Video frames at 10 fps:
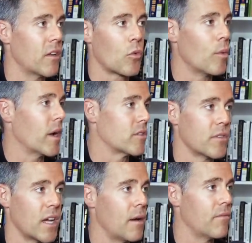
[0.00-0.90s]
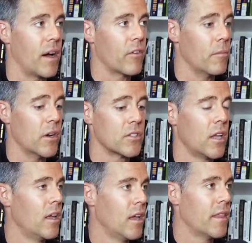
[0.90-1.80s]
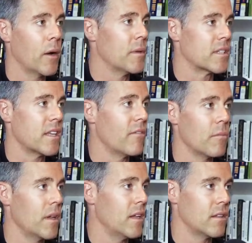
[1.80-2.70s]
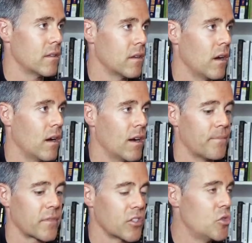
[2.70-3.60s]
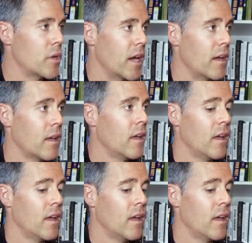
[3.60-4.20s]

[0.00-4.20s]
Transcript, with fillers: Three rounds for time, 500 meters, that would be a seven minute um, 2K.